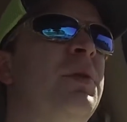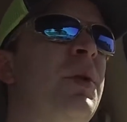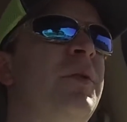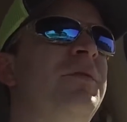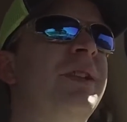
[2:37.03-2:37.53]

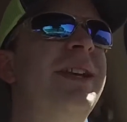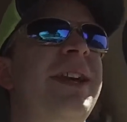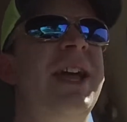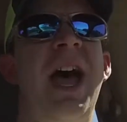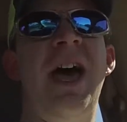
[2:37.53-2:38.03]

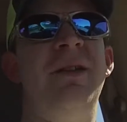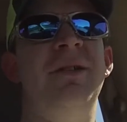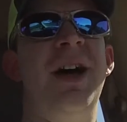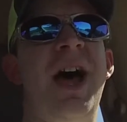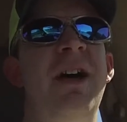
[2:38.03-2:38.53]
Hopefully,
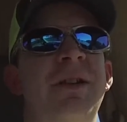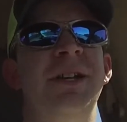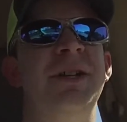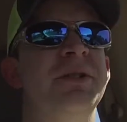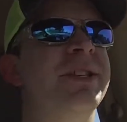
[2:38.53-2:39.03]
I
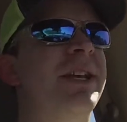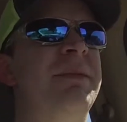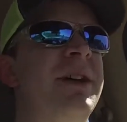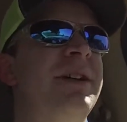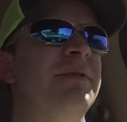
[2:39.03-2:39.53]
really don't think
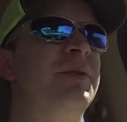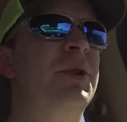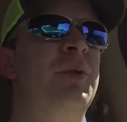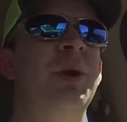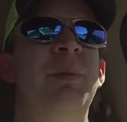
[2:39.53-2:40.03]
anybody is going
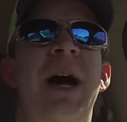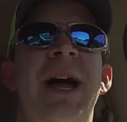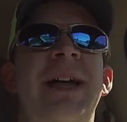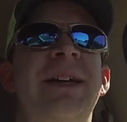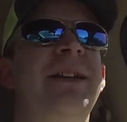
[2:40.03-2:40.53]
to want to
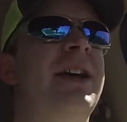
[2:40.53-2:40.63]
buy it.